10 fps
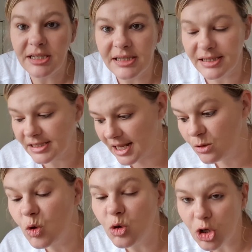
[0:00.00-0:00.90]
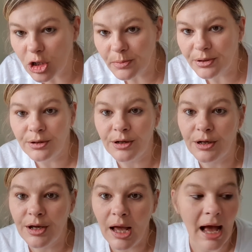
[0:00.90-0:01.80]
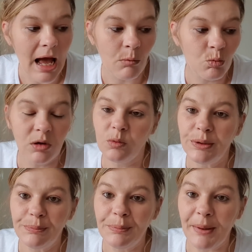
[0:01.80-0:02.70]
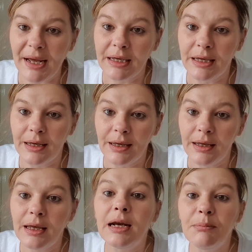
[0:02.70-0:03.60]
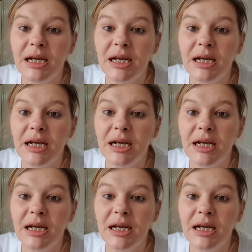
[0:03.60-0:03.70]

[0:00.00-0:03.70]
set you all up and we'll be back in a